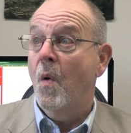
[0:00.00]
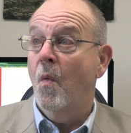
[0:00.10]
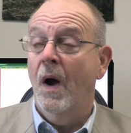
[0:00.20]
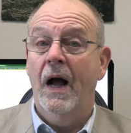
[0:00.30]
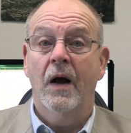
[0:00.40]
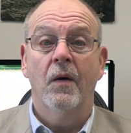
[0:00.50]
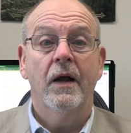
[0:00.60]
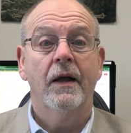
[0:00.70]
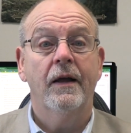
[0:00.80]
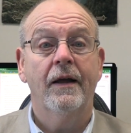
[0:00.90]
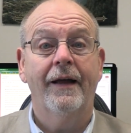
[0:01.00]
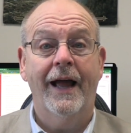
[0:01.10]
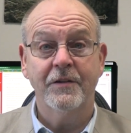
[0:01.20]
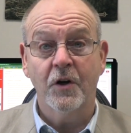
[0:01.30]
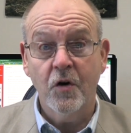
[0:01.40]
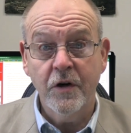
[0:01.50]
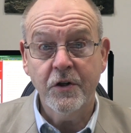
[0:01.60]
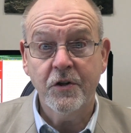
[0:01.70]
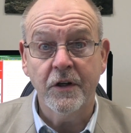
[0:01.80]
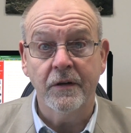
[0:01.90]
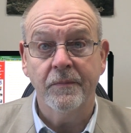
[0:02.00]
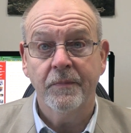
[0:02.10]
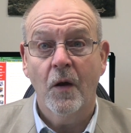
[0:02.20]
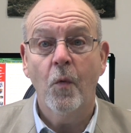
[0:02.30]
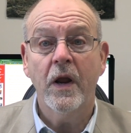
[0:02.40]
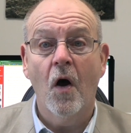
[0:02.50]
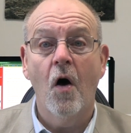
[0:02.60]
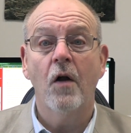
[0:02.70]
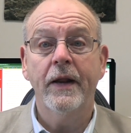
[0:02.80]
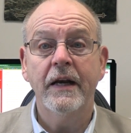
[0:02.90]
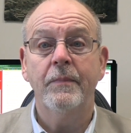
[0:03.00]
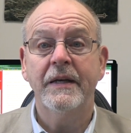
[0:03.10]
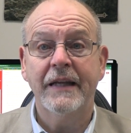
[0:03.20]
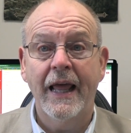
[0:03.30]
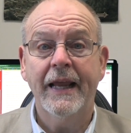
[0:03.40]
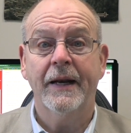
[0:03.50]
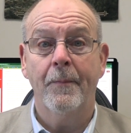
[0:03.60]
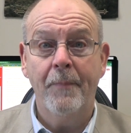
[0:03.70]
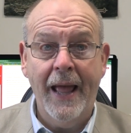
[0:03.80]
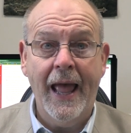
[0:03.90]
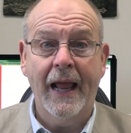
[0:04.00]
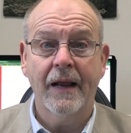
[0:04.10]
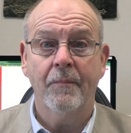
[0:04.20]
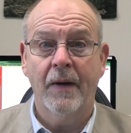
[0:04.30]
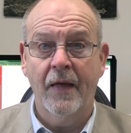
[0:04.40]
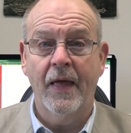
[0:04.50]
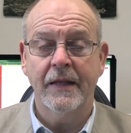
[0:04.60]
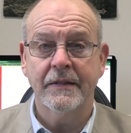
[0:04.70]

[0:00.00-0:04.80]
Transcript: Wow. As a Christian, we all need to be taken aback by that